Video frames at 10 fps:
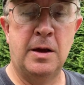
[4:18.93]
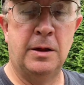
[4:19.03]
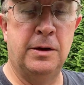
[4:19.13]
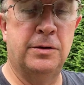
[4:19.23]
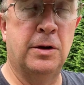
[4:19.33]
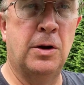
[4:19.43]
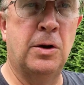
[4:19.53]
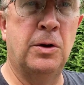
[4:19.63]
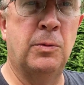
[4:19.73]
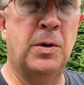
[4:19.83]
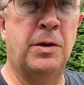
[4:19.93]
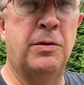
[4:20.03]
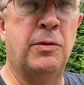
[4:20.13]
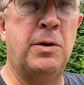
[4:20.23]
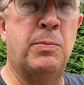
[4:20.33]
These are loaded with
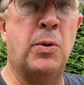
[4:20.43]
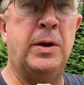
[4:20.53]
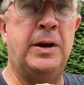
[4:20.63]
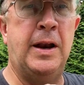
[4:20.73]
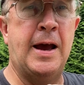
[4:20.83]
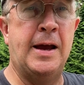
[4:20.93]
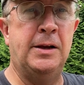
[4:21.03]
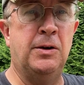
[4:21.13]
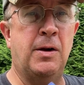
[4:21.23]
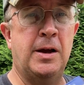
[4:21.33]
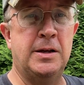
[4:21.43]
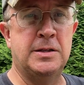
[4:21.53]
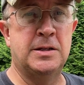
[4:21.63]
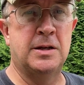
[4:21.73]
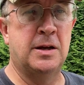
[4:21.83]
3.9
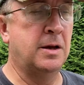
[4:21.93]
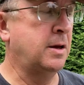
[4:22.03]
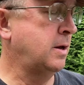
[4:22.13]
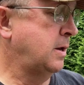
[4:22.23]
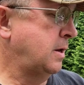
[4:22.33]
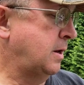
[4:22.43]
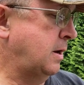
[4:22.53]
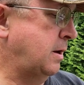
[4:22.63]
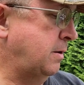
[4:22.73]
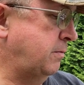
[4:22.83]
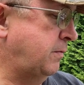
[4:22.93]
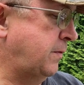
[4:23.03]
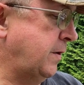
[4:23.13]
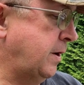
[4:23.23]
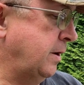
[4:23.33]
grains of
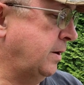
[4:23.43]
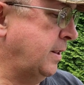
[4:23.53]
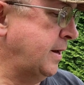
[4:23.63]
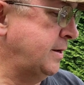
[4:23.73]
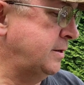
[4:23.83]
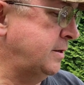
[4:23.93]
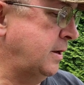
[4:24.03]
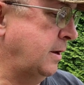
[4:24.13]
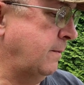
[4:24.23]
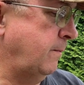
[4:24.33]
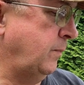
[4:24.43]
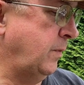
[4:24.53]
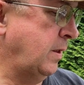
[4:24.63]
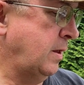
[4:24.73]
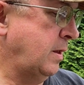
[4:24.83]
clays,
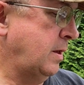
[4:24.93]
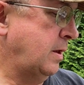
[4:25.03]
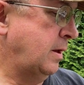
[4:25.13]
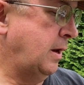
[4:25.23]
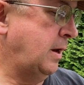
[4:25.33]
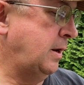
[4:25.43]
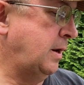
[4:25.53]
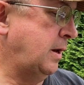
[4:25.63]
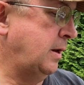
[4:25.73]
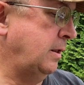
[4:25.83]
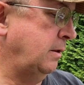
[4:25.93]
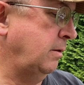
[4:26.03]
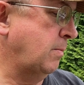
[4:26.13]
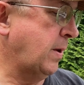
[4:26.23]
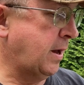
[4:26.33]
and
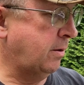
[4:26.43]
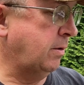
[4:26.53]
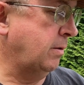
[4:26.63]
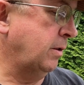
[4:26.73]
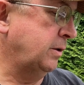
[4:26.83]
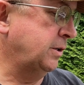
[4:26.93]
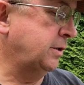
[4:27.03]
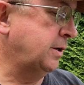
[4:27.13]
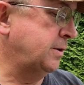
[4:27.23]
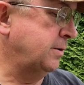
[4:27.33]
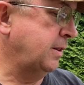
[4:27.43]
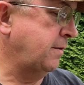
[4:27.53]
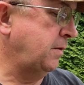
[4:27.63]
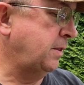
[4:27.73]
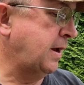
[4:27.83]
about just under
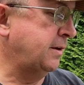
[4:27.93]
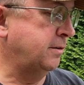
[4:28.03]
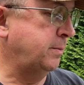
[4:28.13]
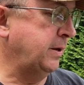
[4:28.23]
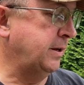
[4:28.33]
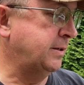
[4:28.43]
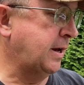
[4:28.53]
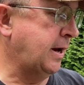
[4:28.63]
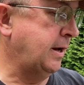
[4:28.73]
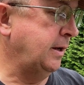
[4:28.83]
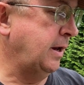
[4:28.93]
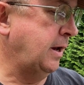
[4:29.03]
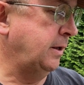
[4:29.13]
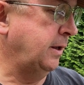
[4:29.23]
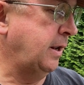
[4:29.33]
11,000 psi,
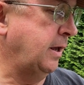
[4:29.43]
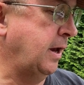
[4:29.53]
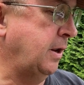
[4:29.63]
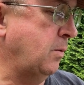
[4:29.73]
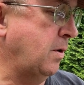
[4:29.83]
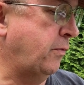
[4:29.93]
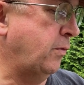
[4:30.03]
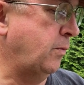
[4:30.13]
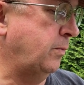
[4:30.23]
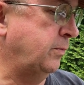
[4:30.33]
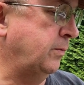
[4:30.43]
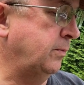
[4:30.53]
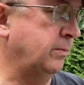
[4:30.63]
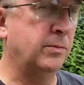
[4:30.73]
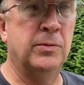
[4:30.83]
and getting anywhere
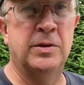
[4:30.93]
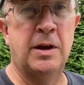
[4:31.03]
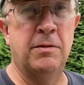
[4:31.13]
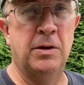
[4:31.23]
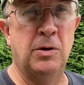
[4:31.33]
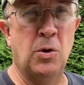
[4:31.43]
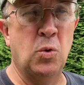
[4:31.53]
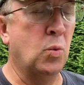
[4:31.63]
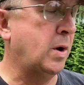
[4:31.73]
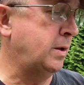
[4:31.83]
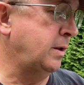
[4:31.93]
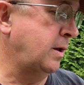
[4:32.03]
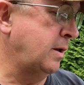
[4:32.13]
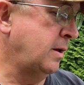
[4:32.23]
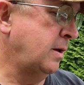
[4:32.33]
from 701